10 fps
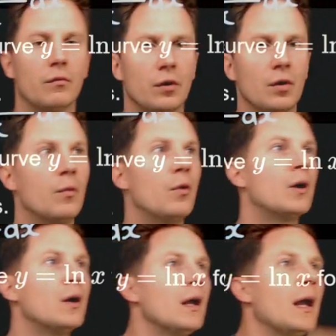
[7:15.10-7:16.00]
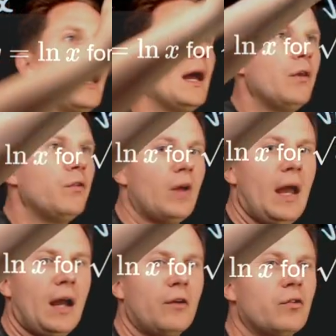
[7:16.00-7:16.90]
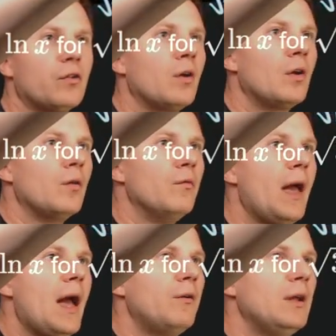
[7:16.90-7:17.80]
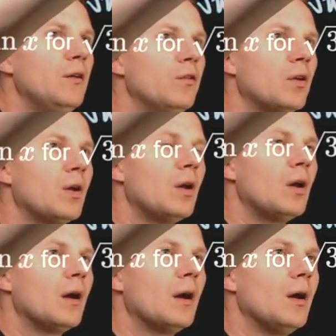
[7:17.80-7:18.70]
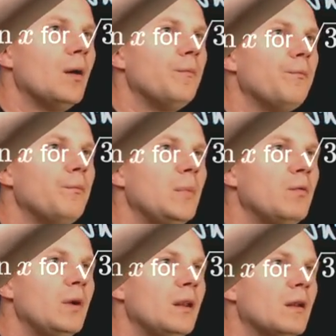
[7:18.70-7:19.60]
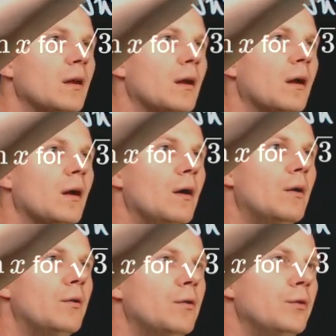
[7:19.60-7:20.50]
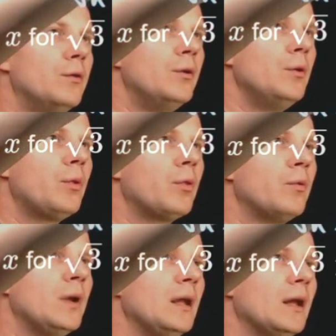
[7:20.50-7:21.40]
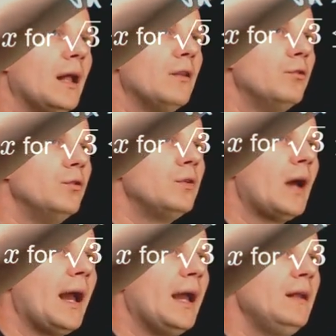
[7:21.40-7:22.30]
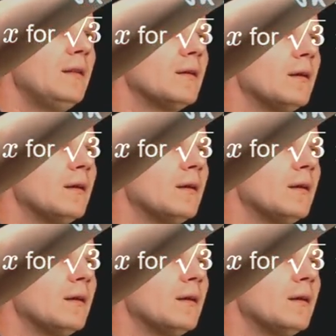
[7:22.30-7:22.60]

furthermore, as x varies um, between root 3 and root 8,